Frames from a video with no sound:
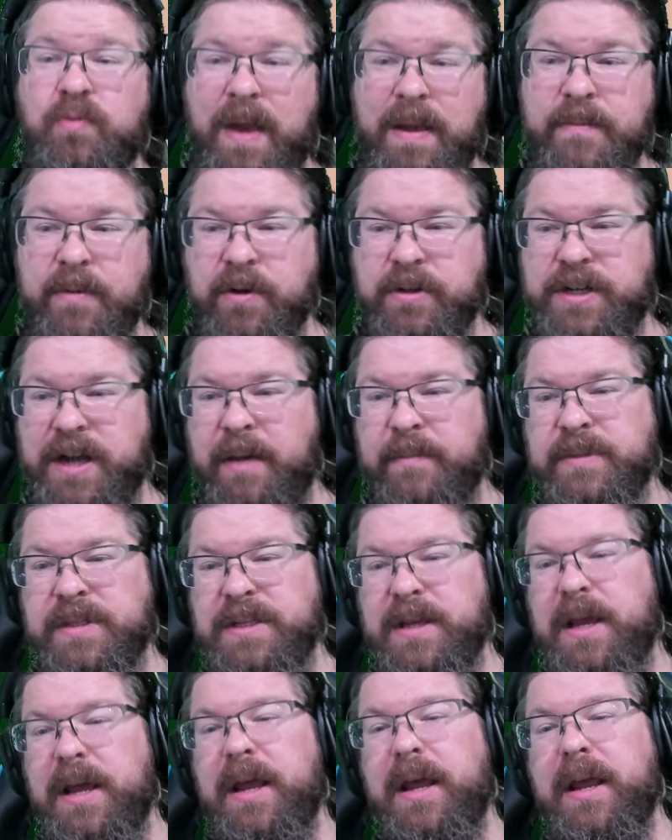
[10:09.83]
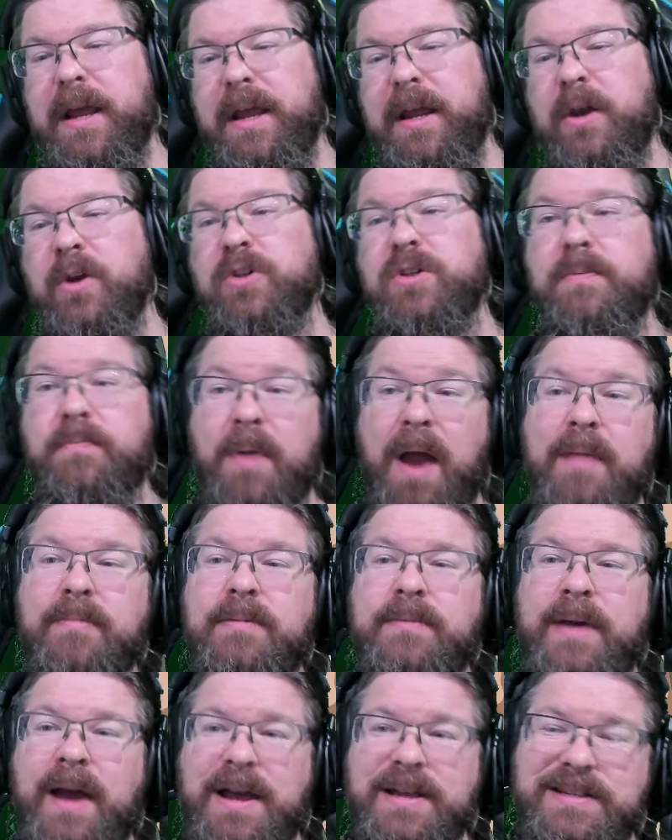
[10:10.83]
Rainbow Gems. Here's the
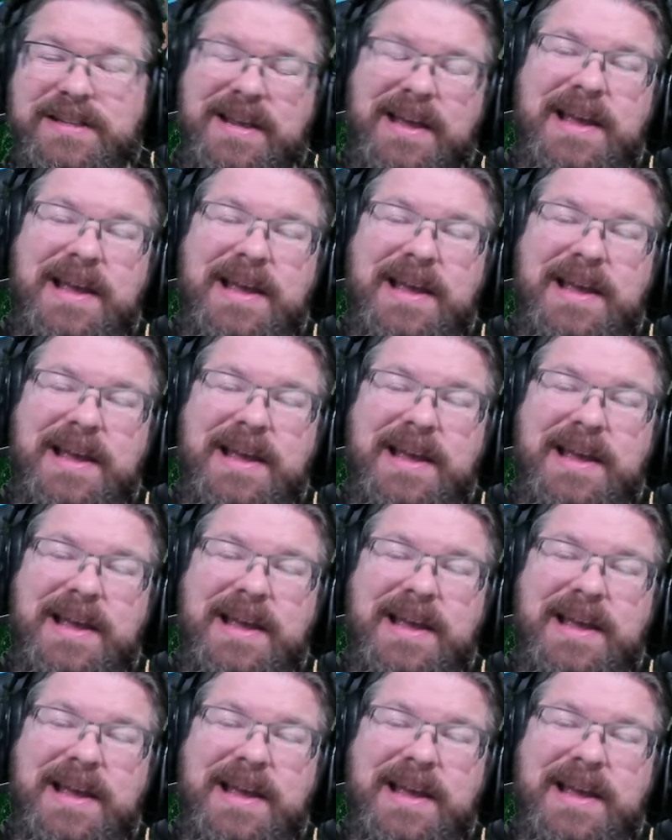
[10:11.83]
problem, guys.